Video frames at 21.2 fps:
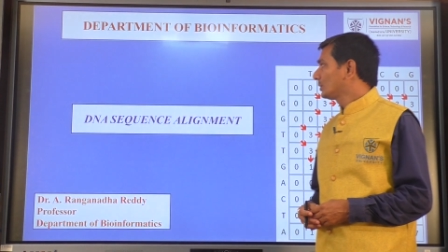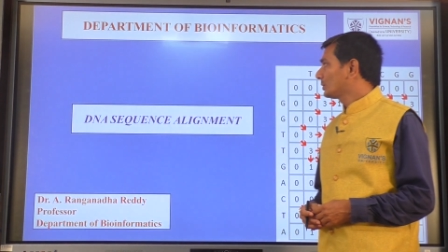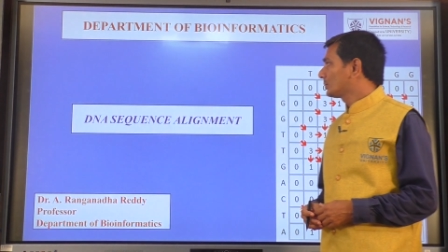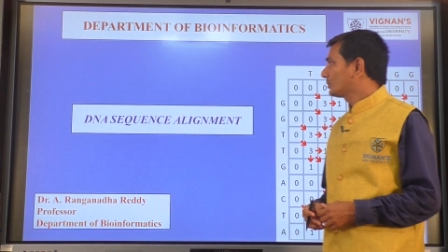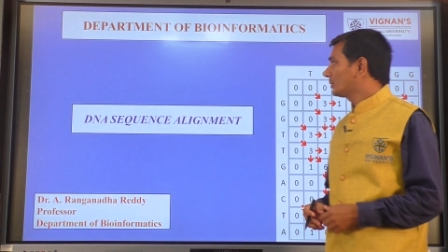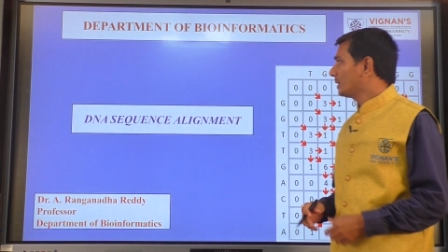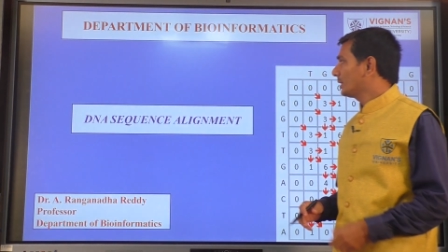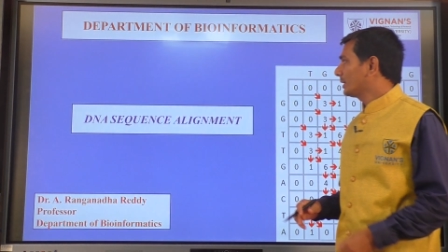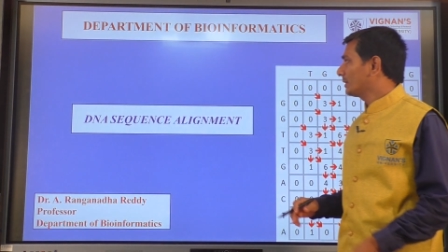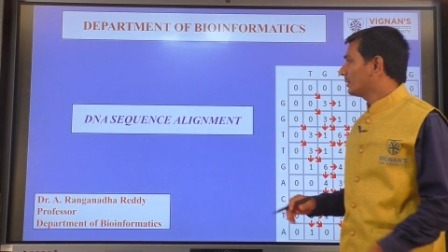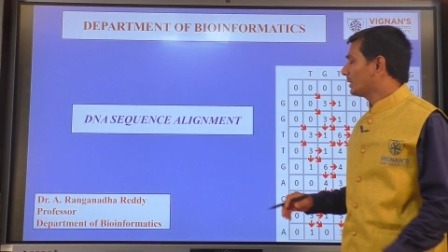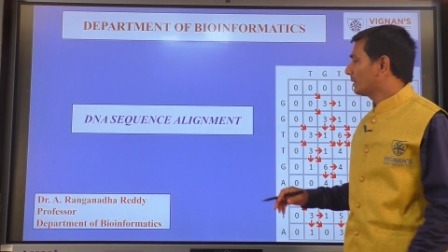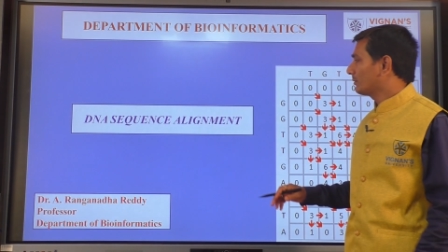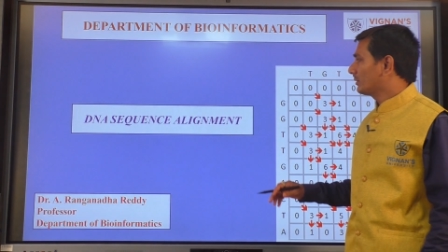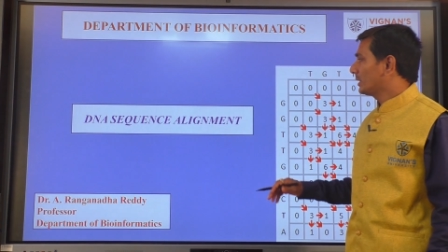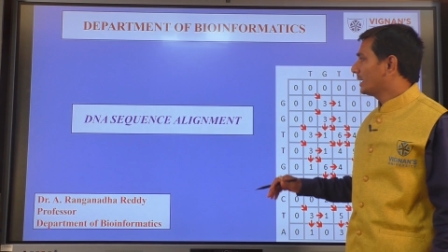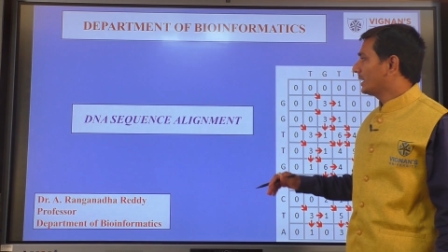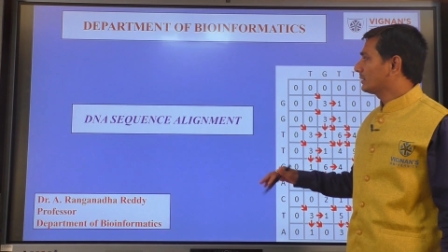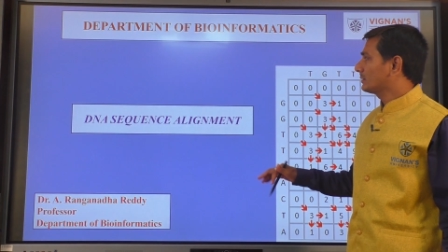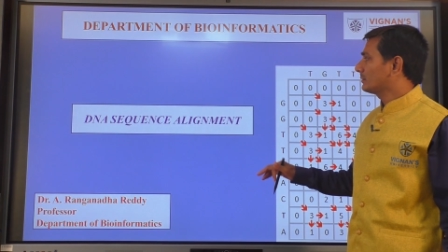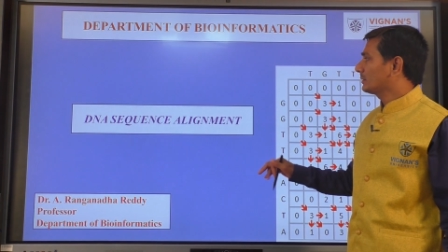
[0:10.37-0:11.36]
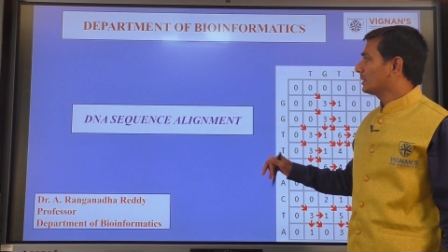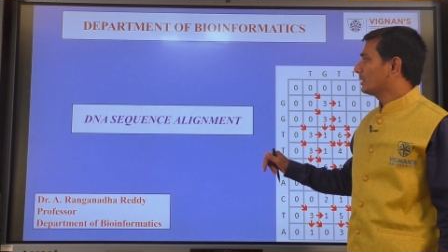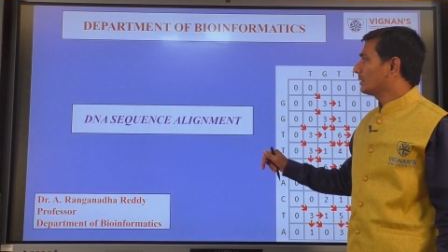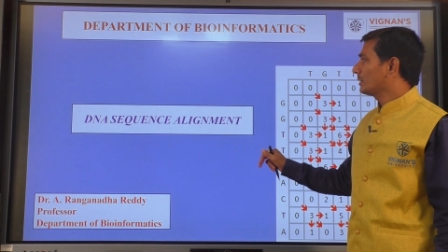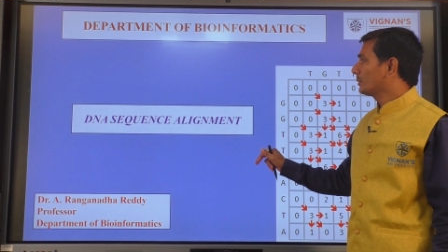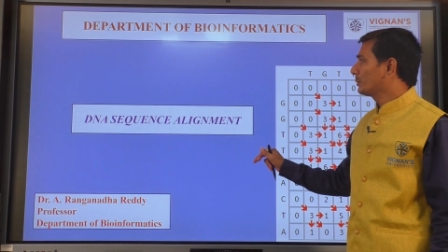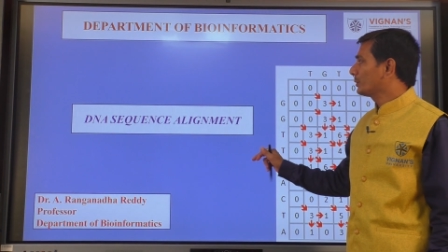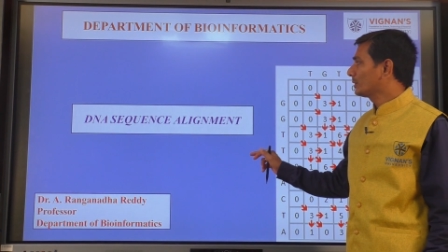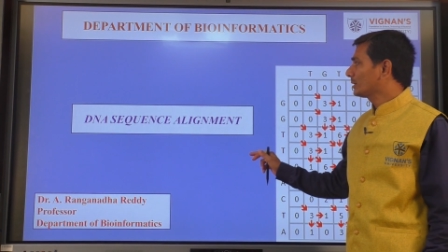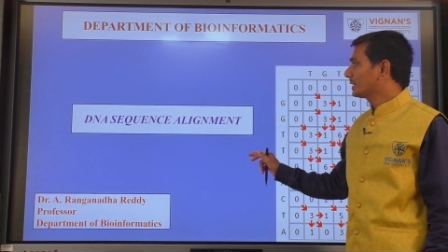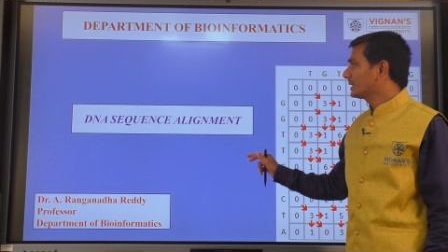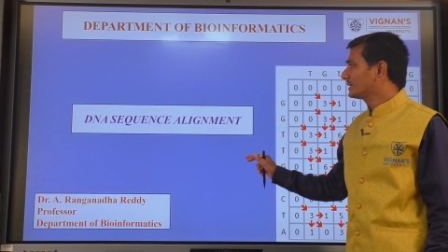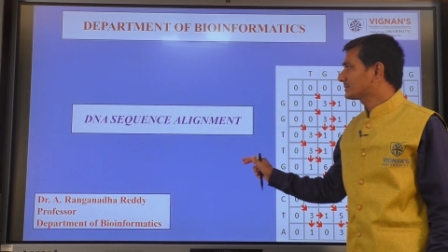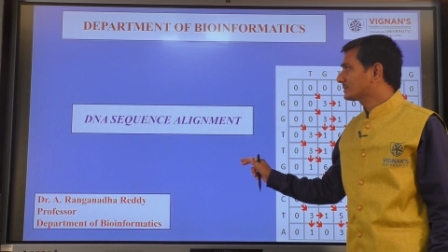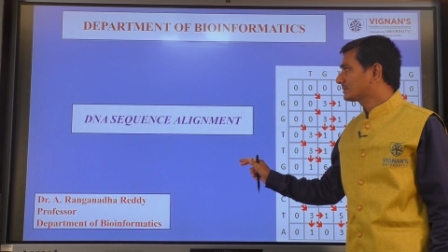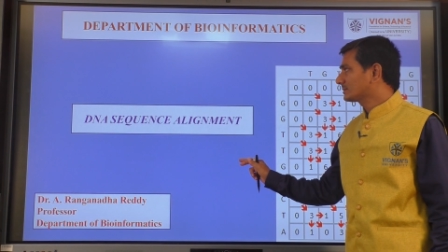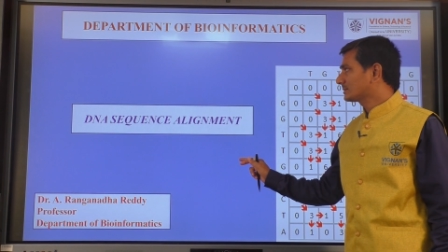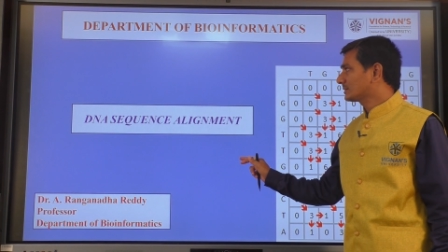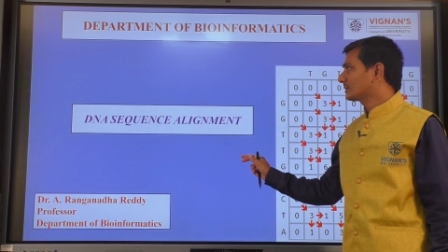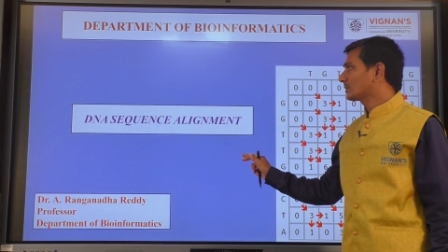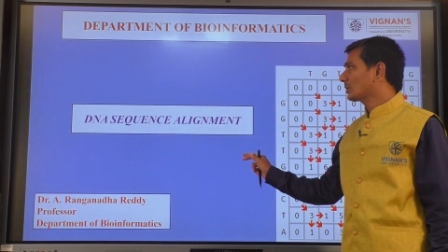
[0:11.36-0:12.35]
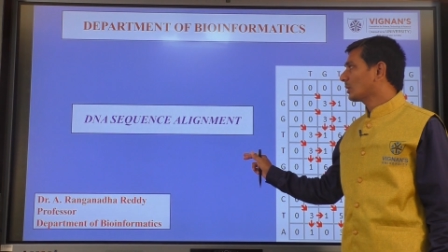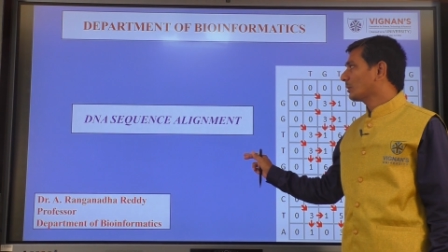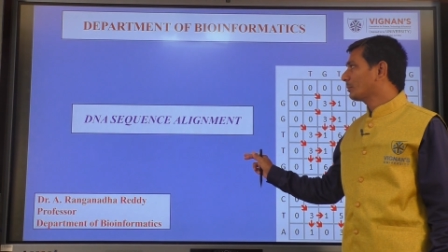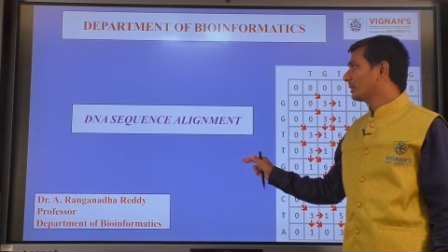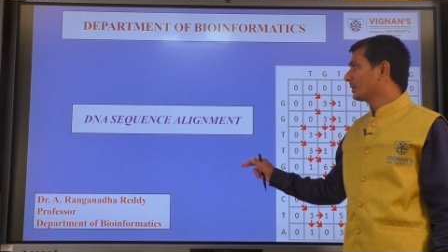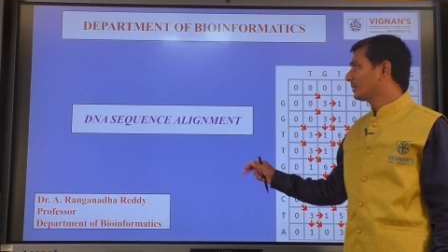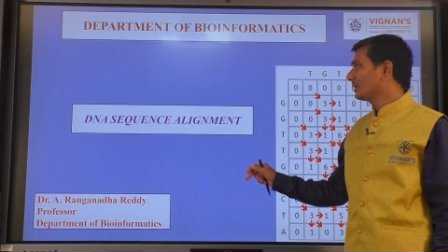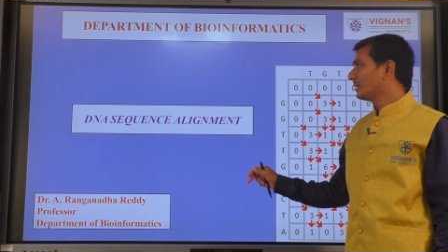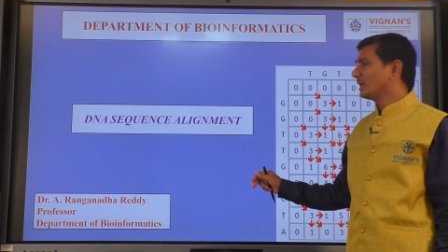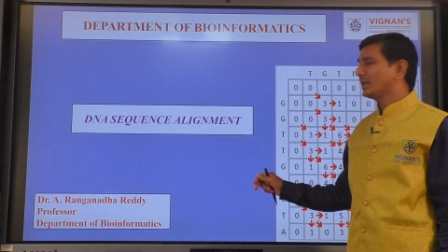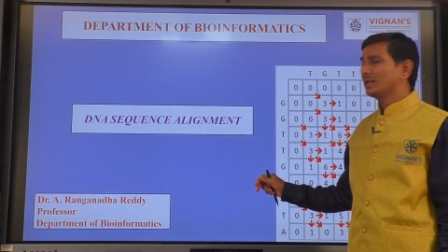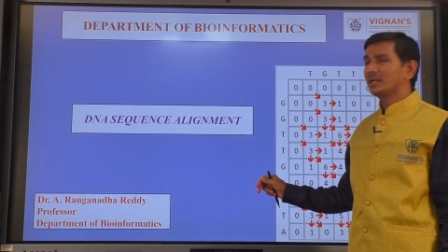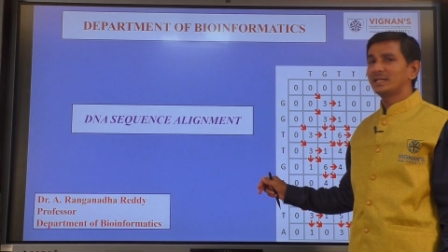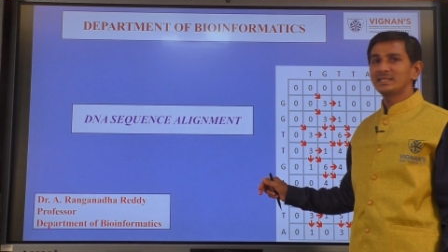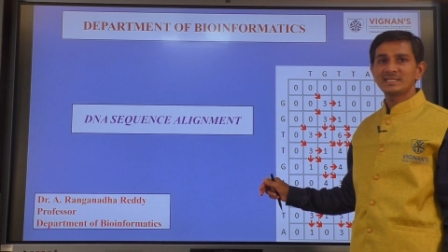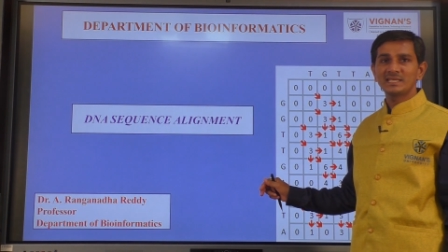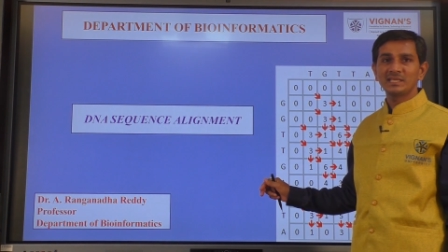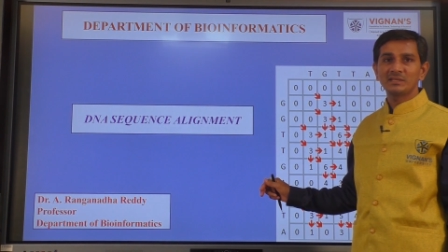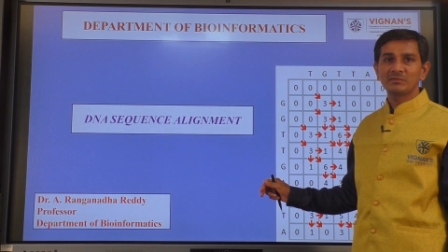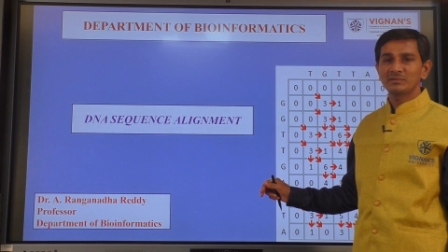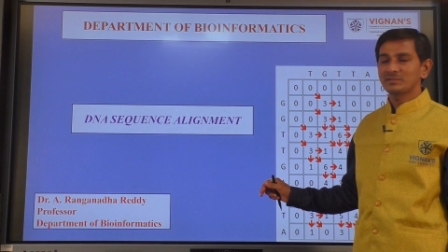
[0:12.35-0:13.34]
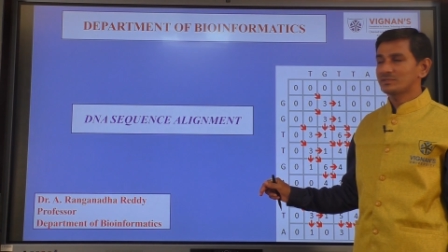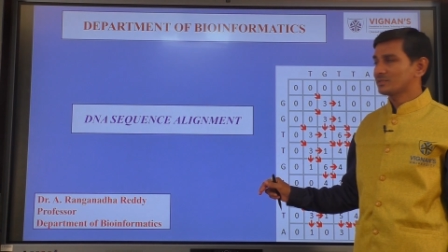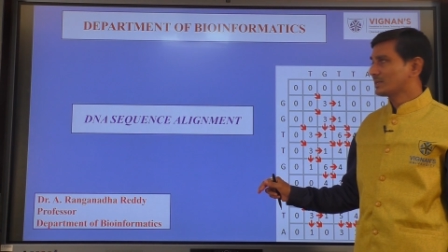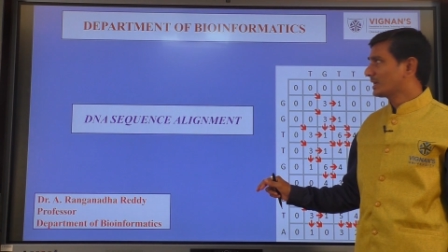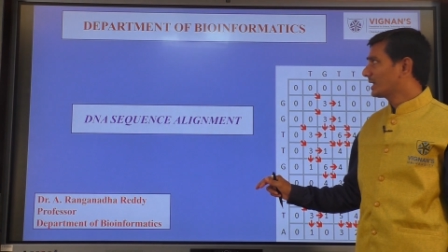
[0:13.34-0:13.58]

Today I would like to tell you about this topic DNA sequence